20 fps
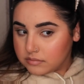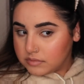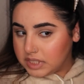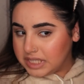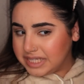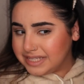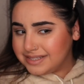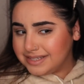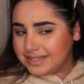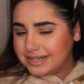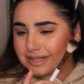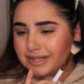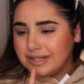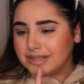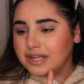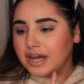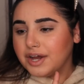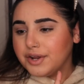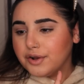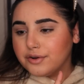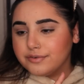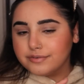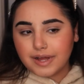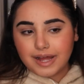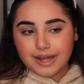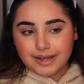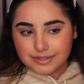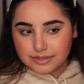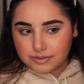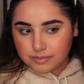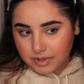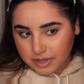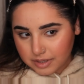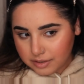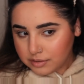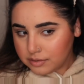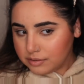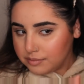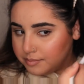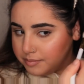This didn't glide over as
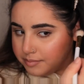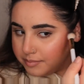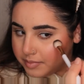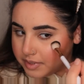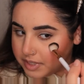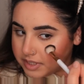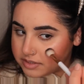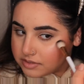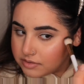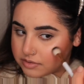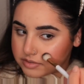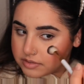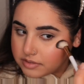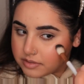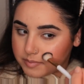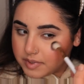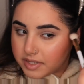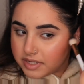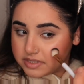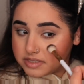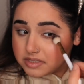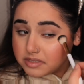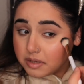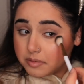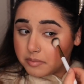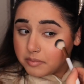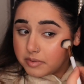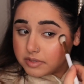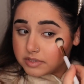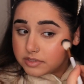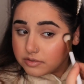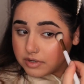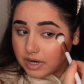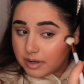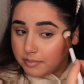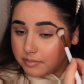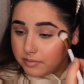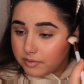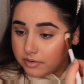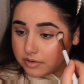well, but it's also, but it's
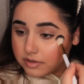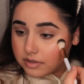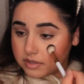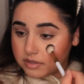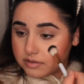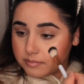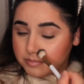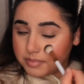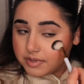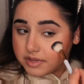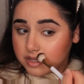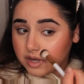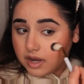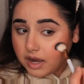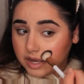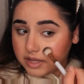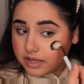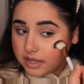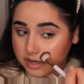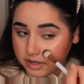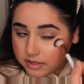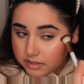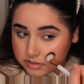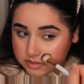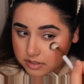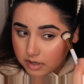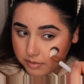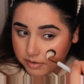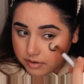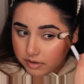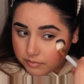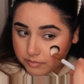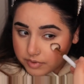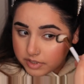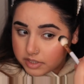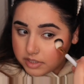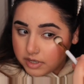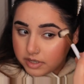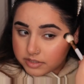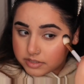grab, but the highlighter is going on
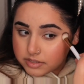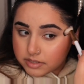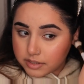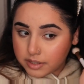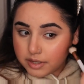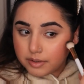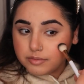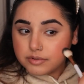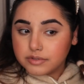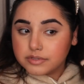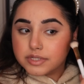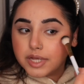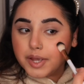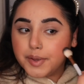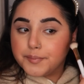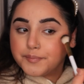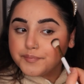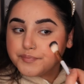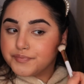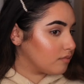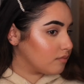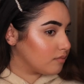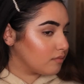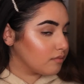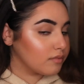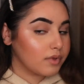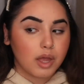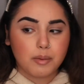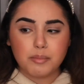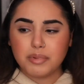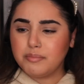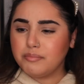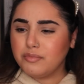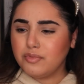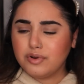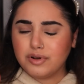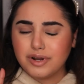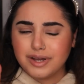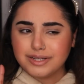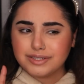really nicely, I will say. A bit
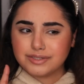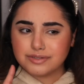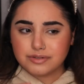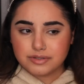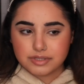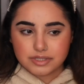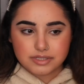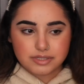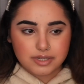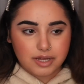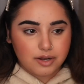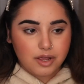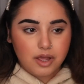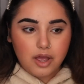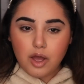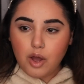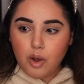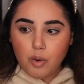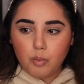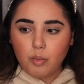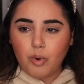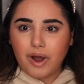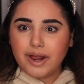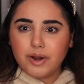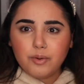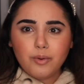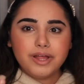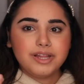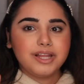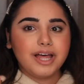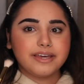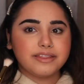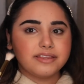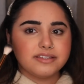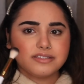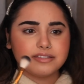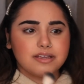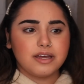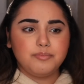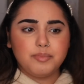more nicer on this side. Why do I like
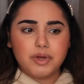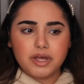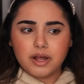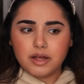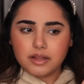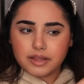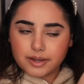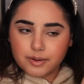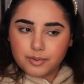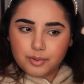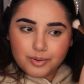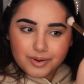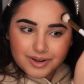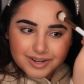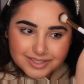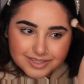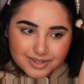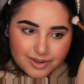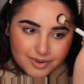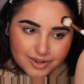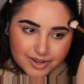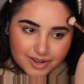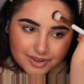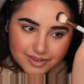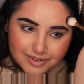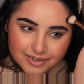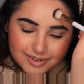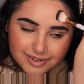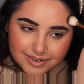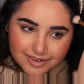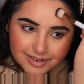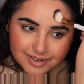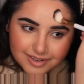this side better? Like, what is going on?